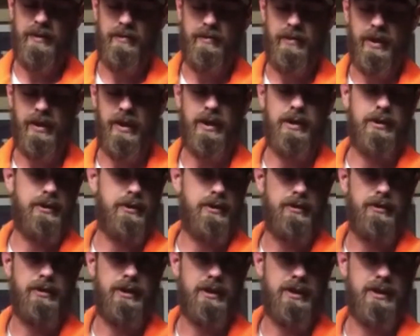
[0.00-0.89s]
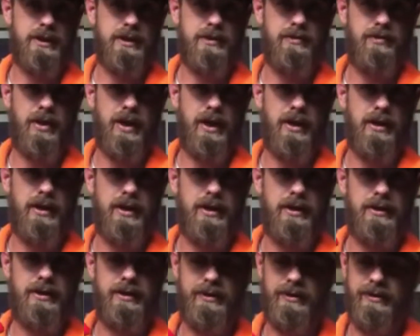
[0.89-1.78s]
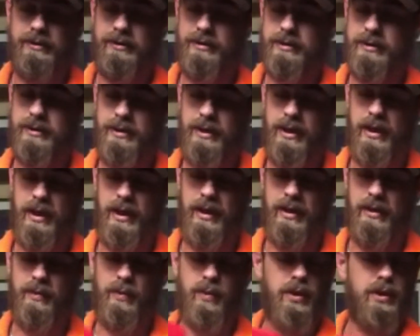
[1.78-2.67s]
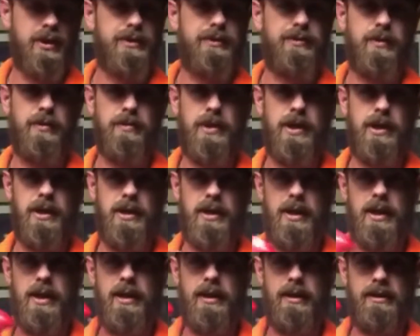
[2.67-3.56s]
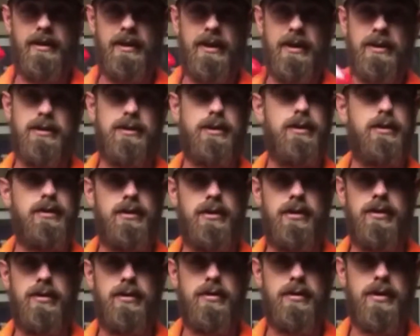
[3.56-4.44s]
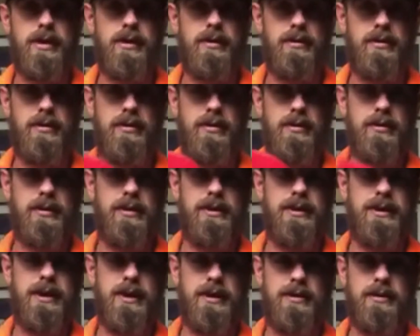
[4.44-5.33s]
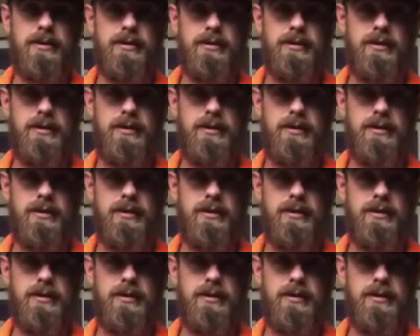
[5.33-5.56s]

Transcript: But I do. This is a brand I use. It works for me. It takes all the odor out, all the scent.